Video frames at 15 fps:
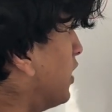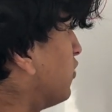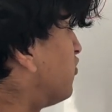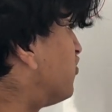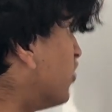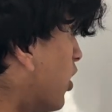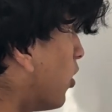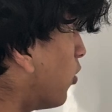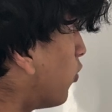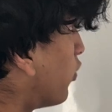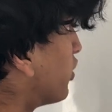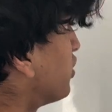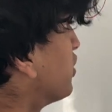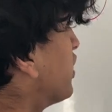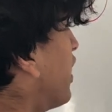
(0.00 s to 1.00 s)
So
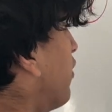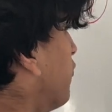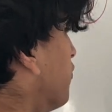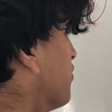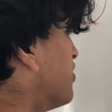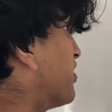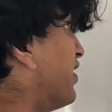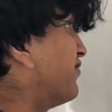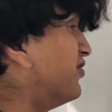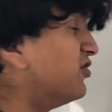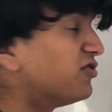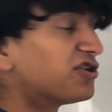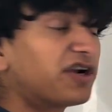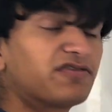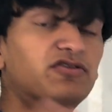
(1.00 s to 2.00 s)
what you're gonna have to do?
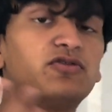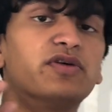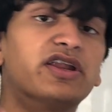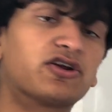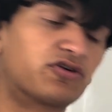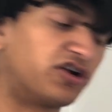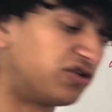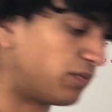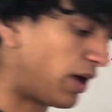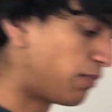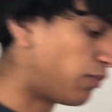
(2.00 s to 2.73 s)
You're gonna have to do integration by